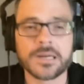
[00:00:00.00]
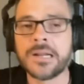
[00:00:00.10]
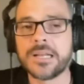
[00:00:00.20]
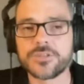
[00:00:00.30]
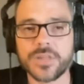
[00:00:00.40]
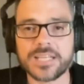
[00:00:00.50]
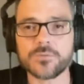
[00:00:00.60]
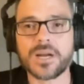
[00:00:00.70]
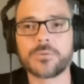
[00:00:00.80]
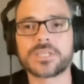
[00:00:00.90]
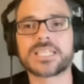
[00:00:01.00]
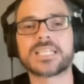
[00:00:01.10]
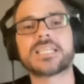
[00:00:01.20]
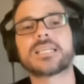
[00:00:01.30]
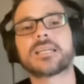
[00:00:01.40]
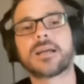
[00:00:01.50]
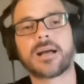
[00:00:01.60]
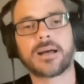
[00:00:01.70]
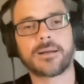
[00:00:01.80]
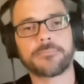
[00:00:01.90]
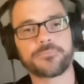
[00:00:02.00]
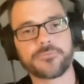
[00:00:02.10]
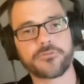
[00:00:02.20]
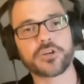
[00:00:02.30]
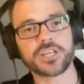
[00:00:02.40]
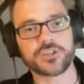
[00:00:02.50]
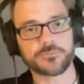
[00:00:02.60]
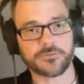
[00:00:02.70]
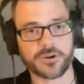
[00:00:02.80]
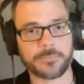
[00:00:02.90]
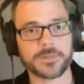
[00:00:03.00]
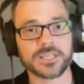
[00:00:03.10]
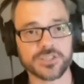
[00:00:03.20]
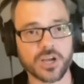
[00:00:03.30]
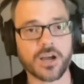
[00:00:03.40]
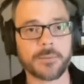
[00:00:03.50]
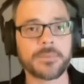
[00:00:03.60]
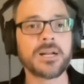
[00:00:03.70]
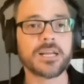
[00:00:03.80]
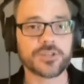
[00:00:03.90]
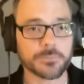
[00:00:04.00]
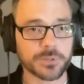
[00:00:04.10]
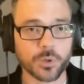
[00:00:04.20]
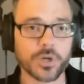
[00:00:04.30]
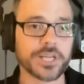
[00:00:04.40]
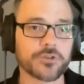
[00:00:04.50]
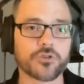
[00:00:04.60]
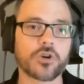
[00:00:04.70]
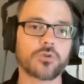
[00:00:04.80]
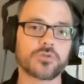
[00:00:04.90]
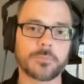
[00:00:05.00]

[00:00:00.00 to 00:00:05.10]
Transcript: So that's why we're seeing footage from Qassam deploying drones.